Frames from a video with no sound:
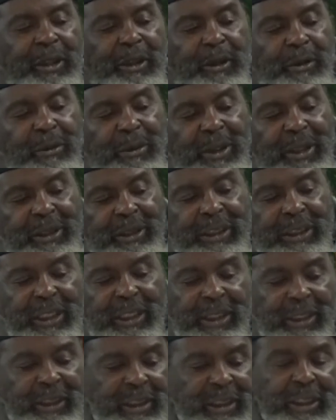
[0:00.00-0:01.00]
Well,
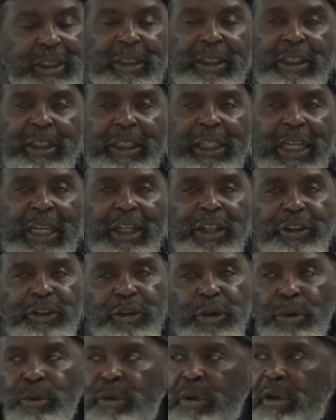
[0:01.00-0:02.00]
they've got a
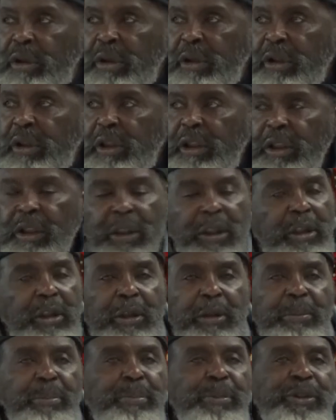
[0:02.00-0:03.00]
total
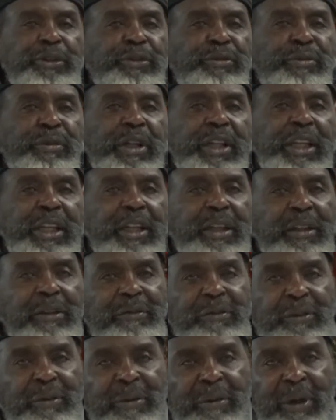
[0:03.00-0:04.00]
misreading
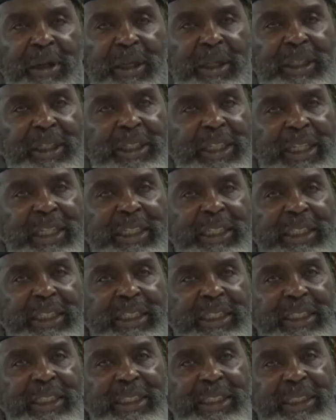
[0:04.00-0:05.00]
of Quran and
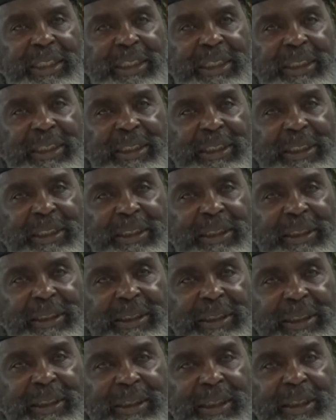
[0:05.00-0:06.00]
Hadith.
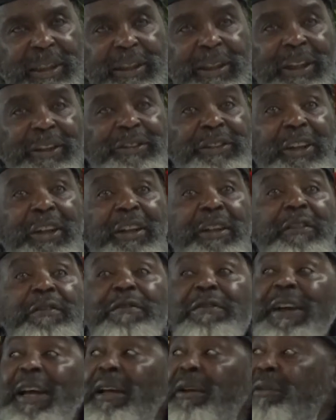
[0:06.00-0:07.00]
That's
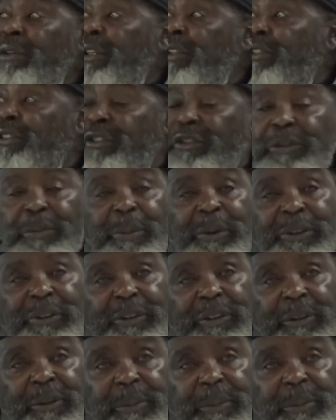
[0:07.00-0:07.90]
unfounded suspicion.